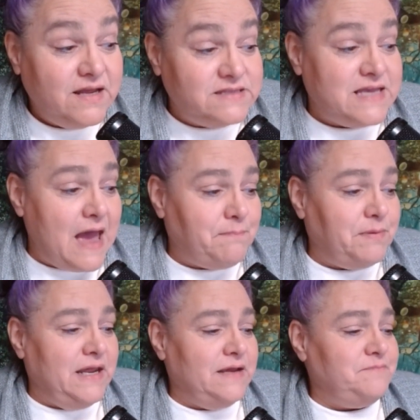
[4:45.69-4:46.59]
it's
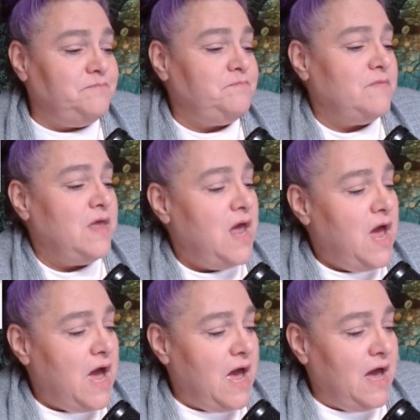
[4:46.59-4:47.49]
happening,
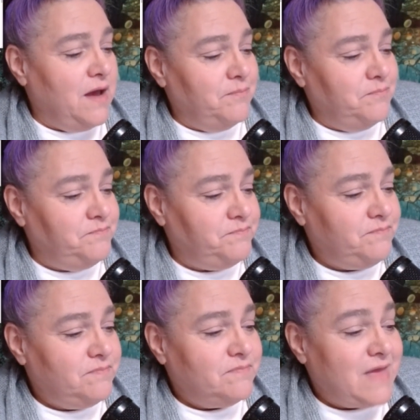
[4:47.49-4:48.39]

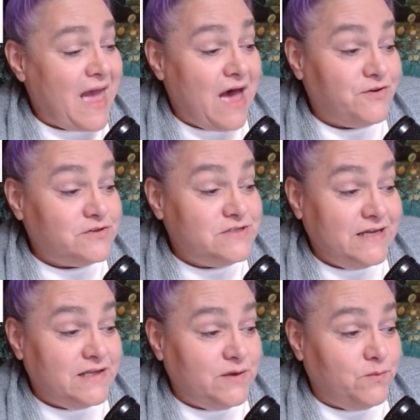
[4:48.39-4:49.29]
how they're
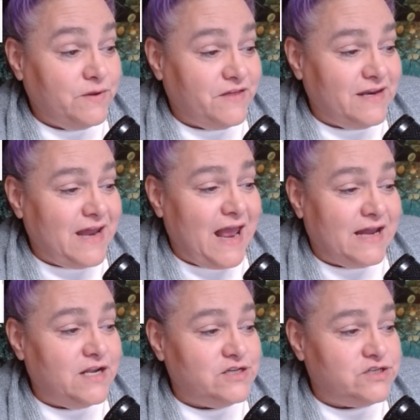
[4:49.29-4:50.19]
dealing with it,
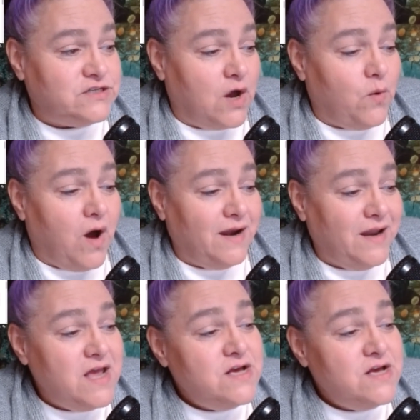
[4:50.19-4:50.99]
and so on.